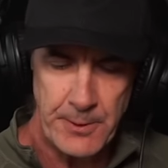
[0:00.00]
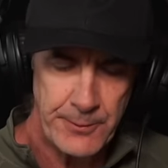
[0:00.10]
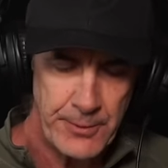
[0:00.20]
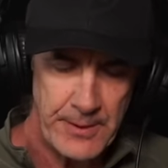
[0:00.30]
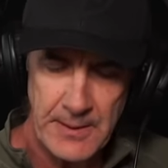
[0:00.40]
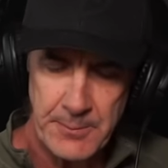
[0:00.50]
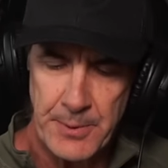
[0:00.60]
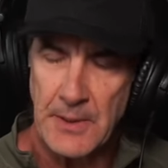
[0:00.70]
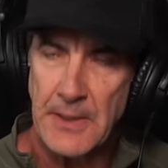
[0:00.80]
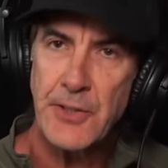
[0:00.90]
You've trained
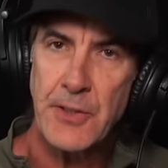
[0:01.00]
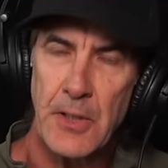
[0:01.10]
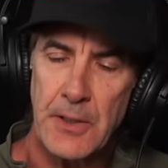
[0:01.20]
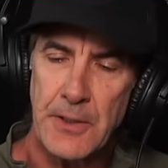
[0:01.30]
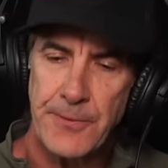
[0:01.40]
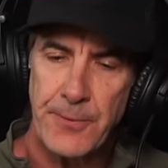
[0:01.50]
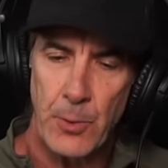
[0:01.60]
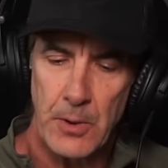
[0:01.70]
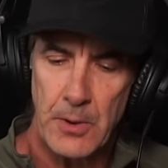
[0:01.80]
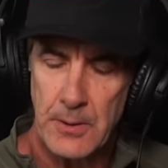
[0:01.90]
police dogs
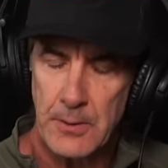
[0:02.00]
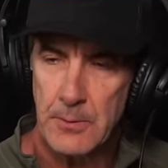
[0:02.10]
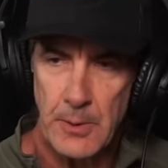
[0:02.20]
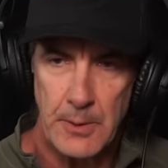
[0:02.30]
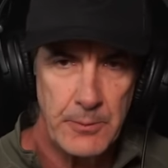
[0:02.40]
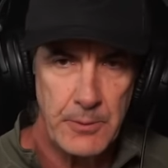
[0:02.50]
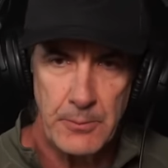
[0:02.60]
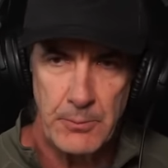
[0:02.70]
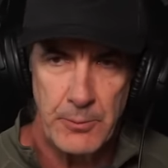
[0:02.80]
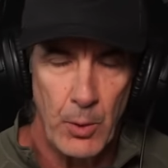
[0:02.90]
for what,
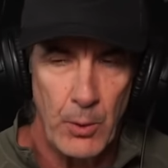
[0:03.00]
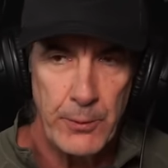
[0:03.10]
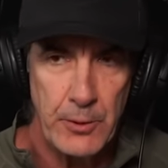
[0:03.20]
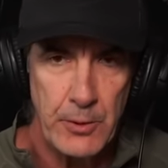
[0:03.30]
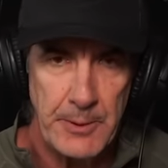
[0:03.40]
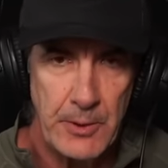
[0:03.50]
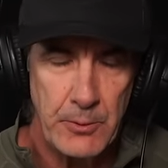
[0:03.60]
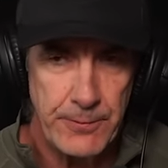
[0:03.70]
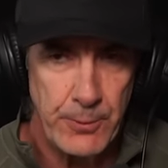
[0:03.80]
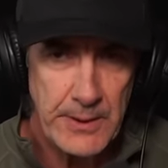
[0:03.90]
over,
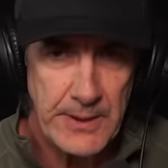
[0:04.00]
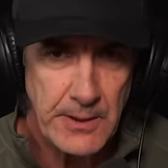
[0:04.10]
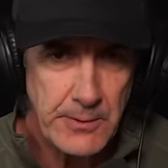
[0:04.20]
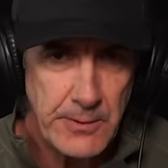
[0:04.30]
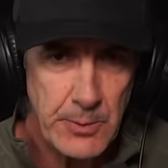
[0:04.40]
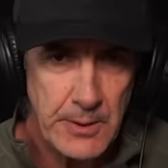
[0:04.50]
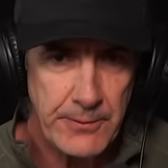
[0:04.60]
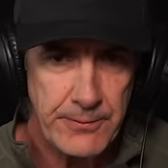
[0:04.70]
40 years, 20